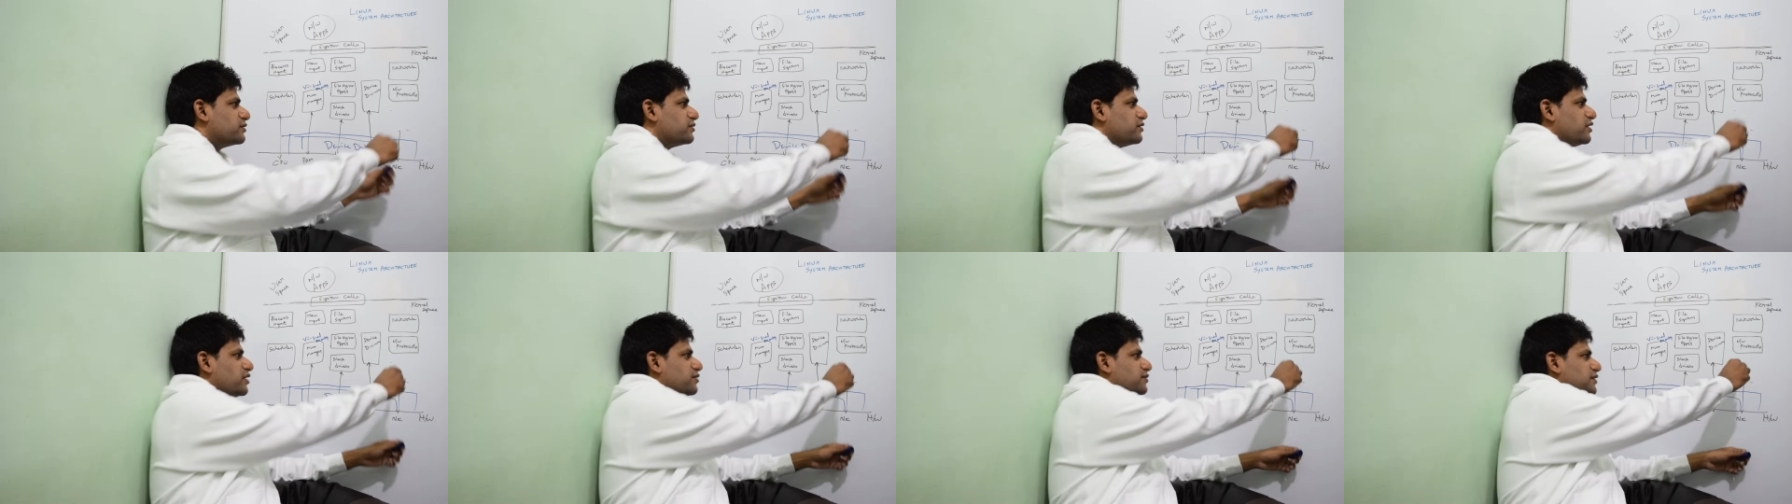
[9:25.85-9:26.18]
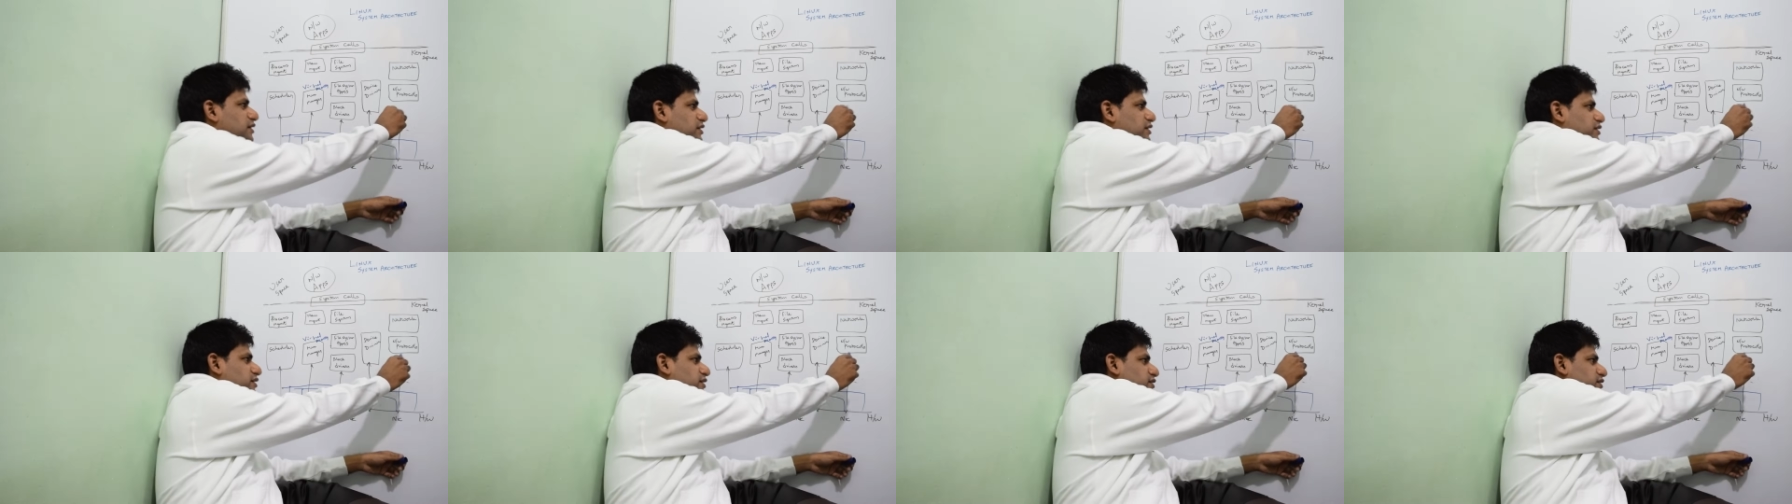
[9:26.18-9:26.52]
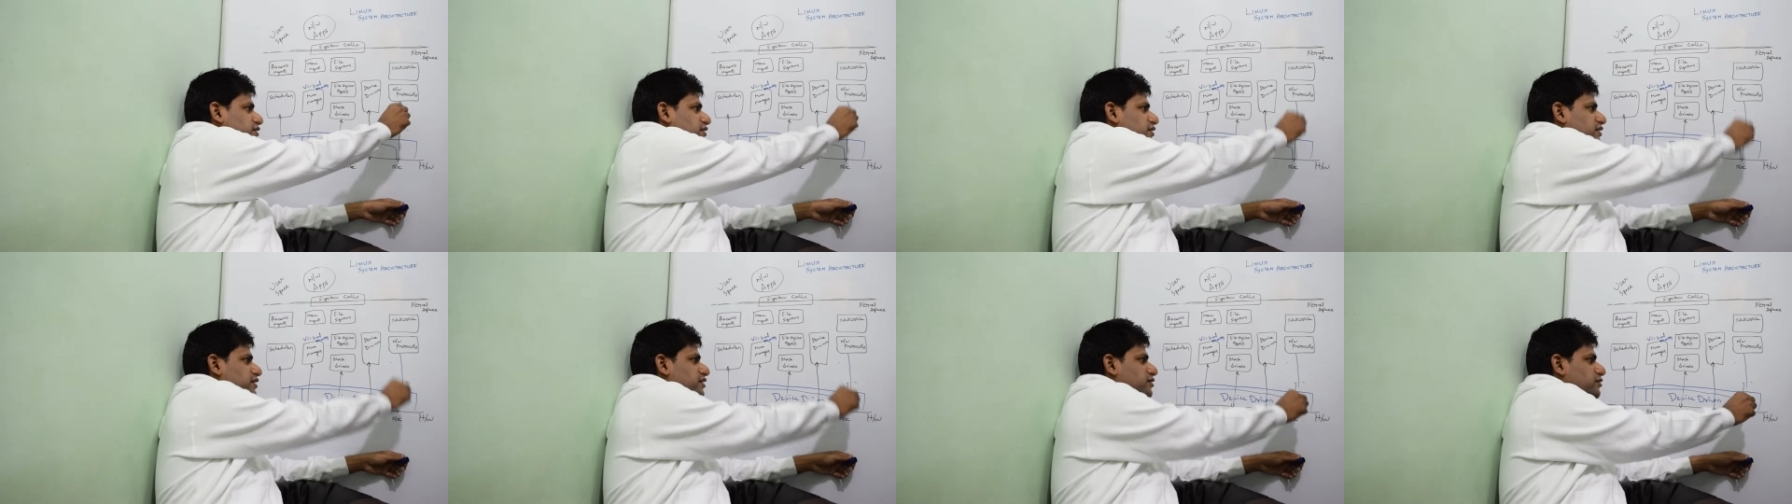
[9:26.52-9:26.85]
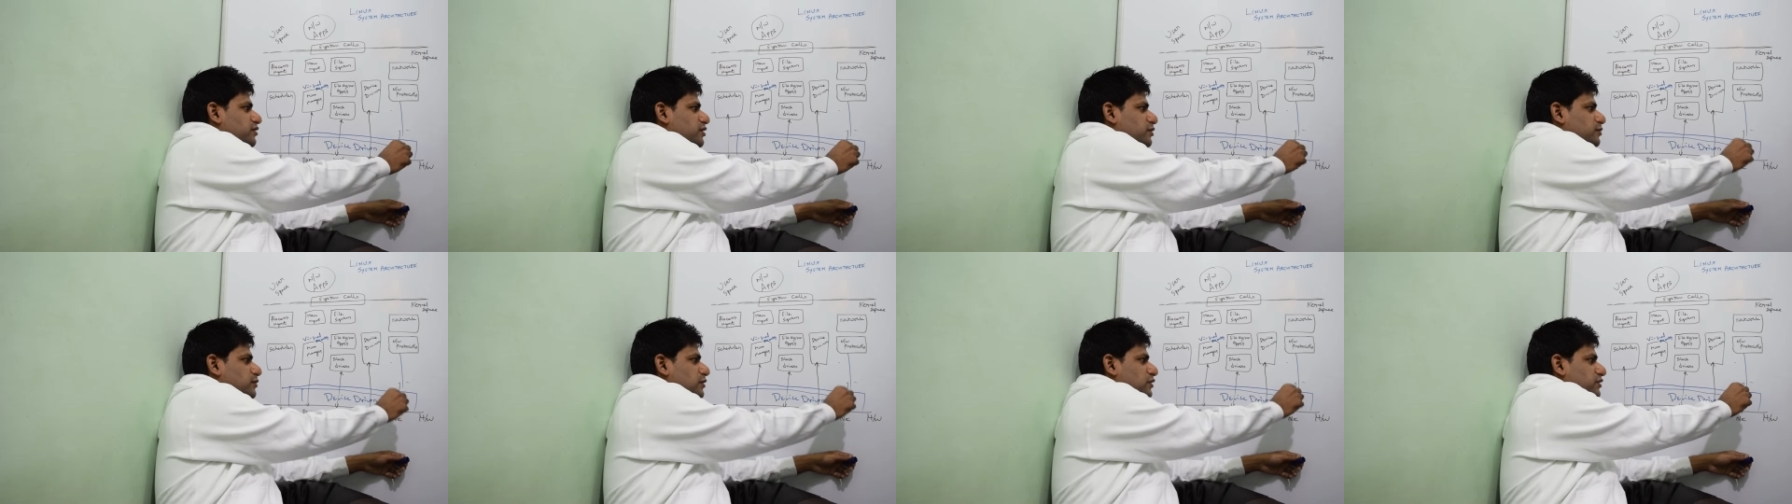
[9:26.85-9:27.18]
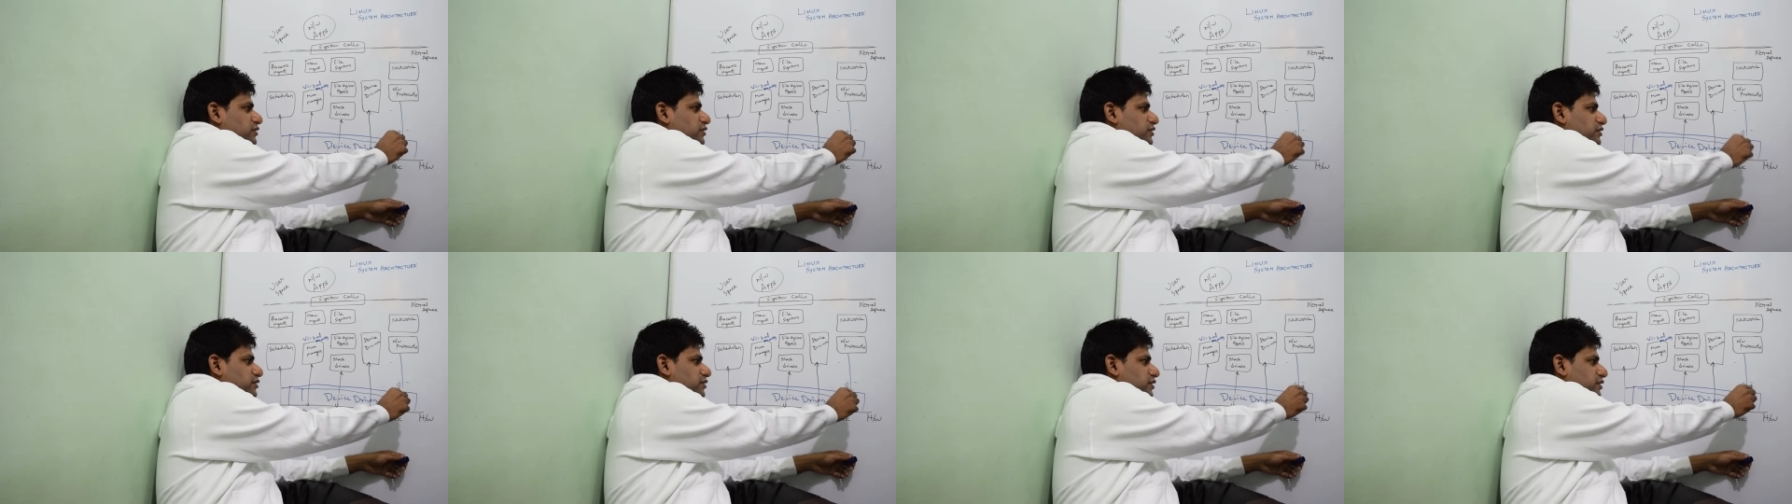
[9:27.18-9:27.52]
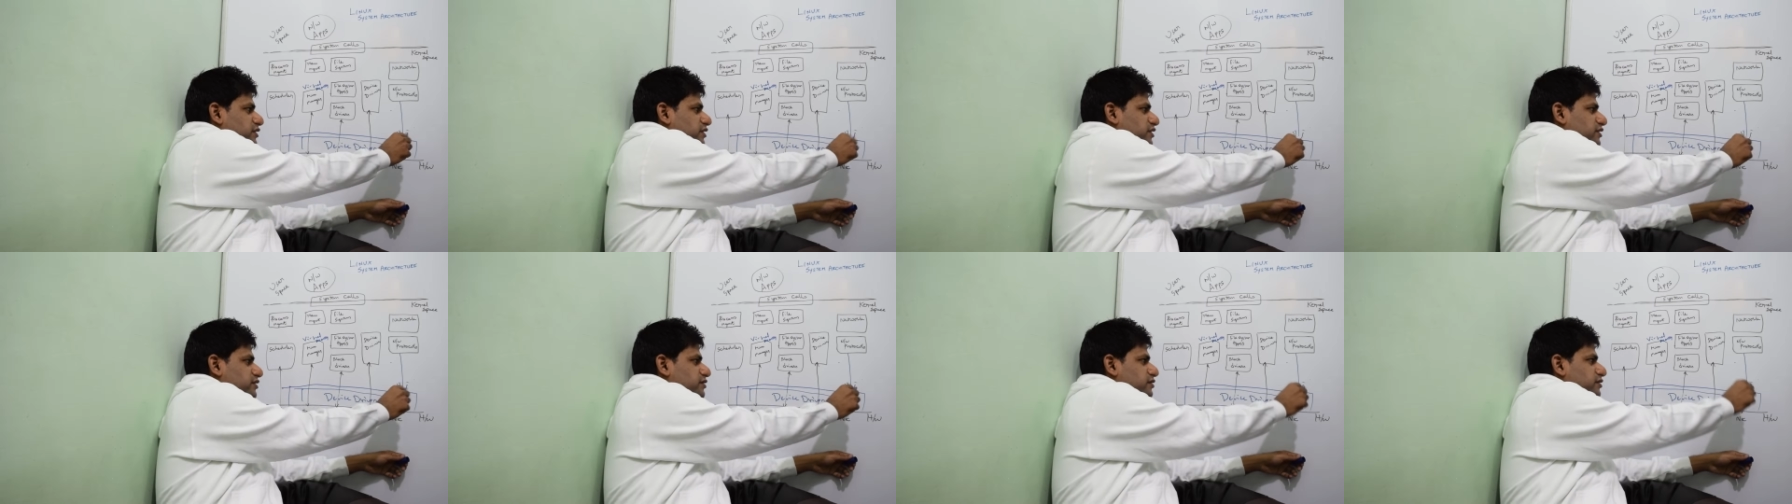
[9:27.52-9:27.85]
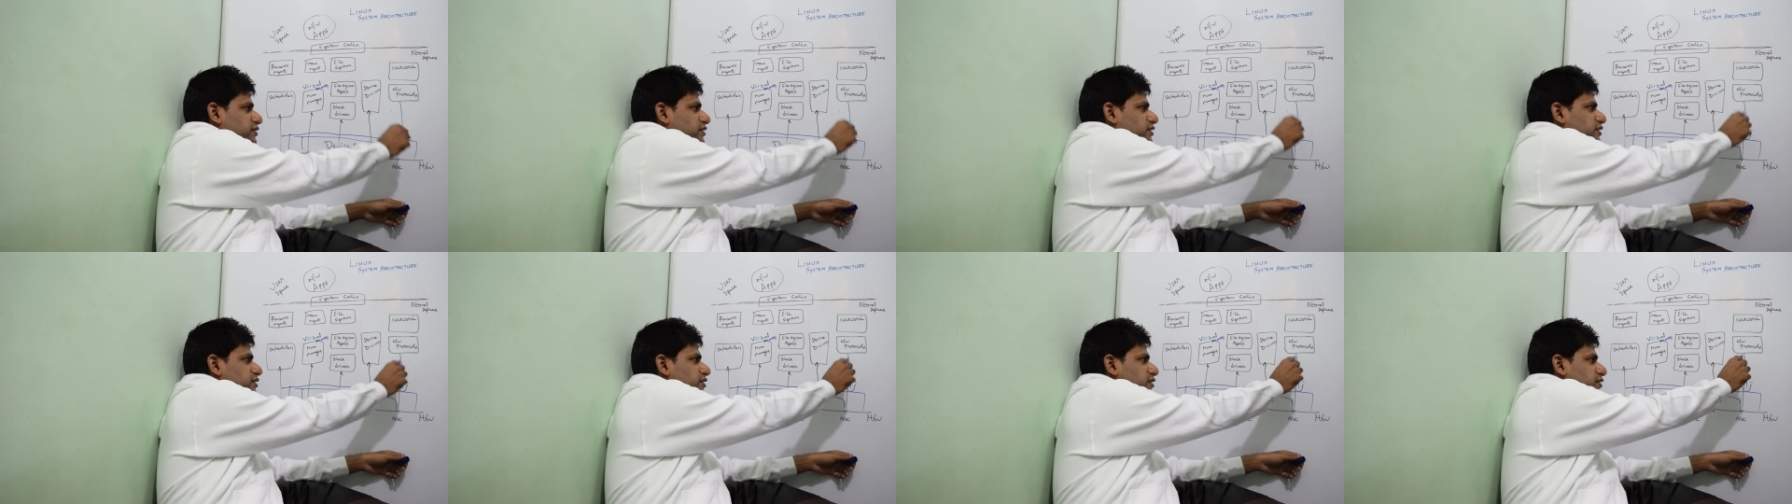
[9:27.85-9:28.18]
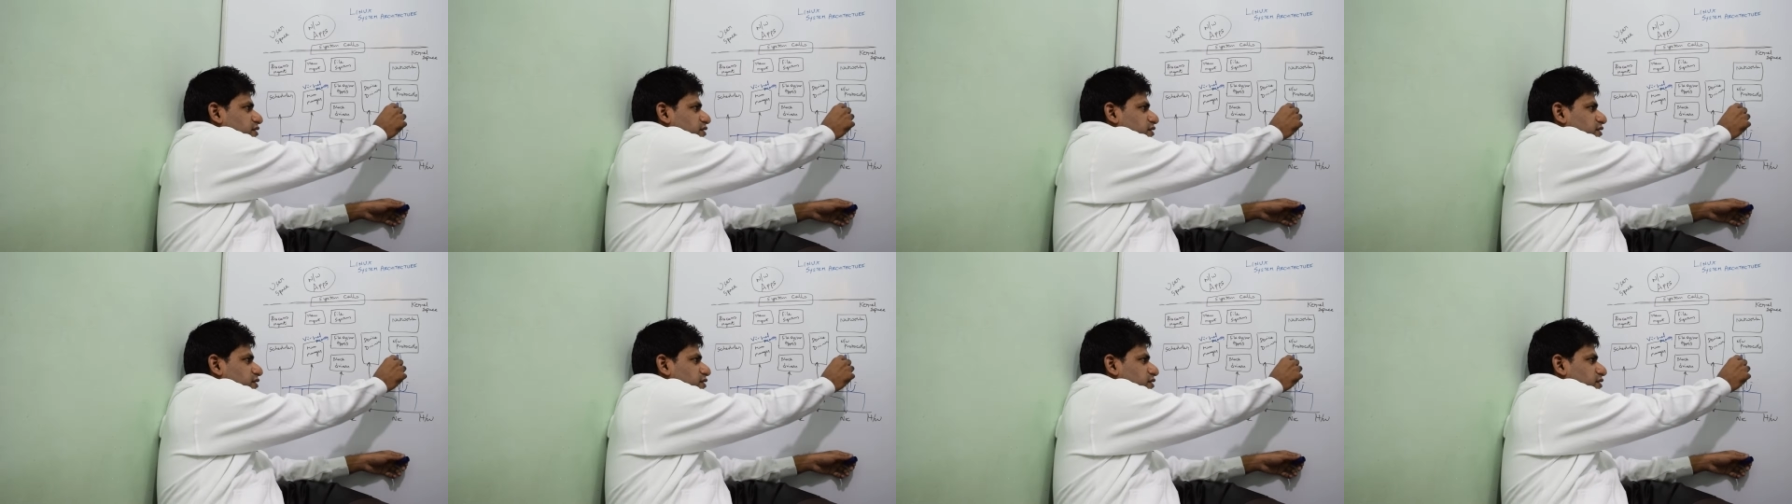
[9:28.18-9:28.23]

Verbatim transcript: So after the network protocols actually,